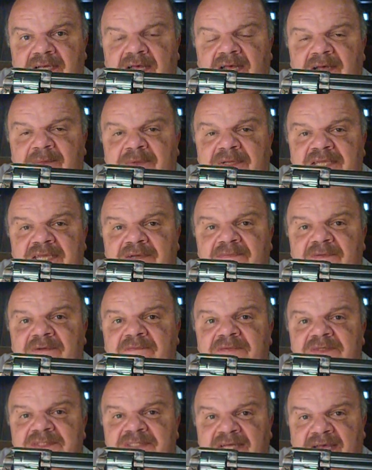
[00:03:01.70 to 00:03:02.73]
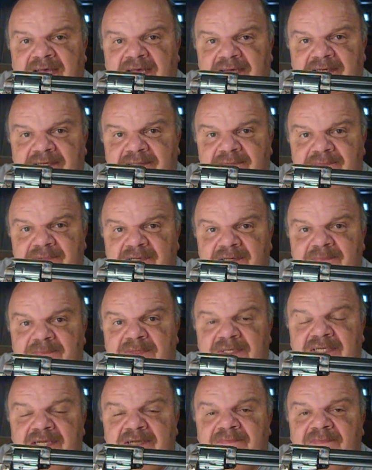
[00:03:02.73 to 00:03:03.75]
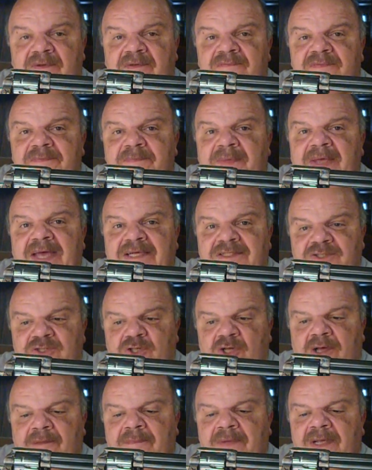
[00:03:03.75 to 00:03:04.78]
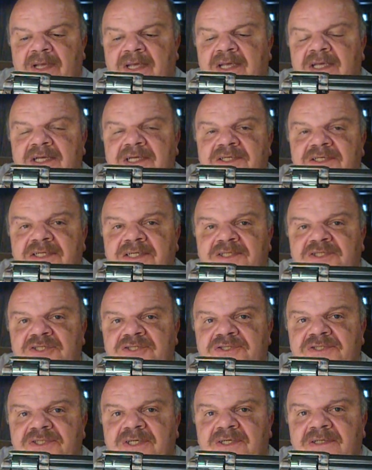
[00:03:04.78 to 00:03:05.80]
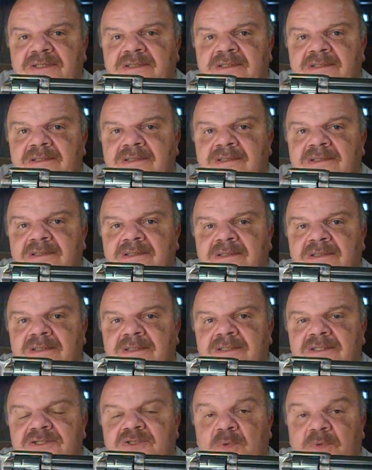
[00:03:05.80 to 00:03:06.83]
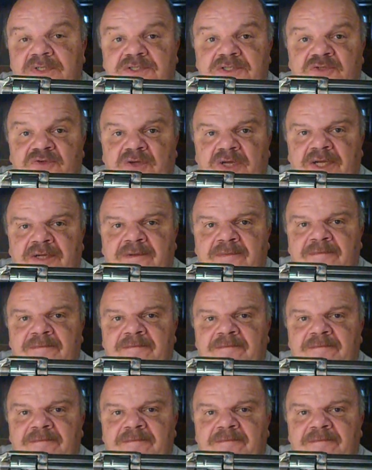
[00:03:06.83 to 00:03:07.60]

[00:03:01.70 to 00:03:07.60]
be careful of your target, and be careful of your backstop, and then just squeeze the trigger.